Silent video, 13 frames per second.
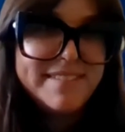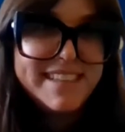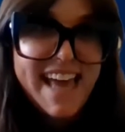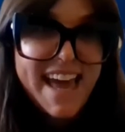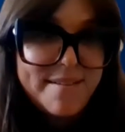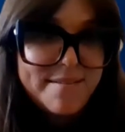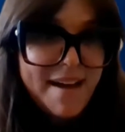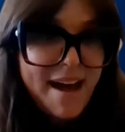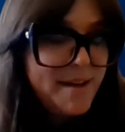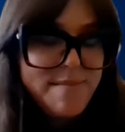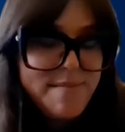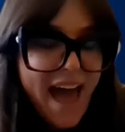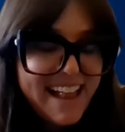Sam,
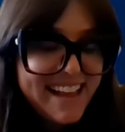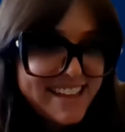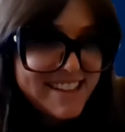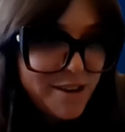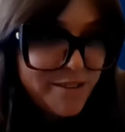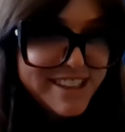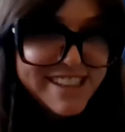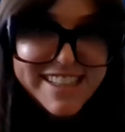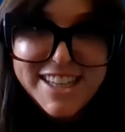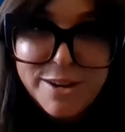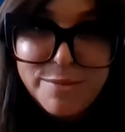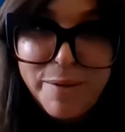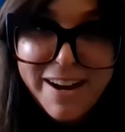Alex, over to
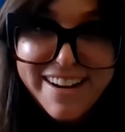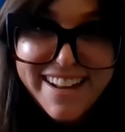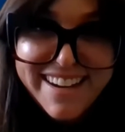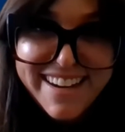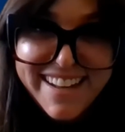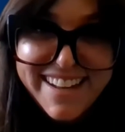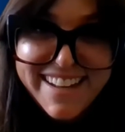you. Pardon.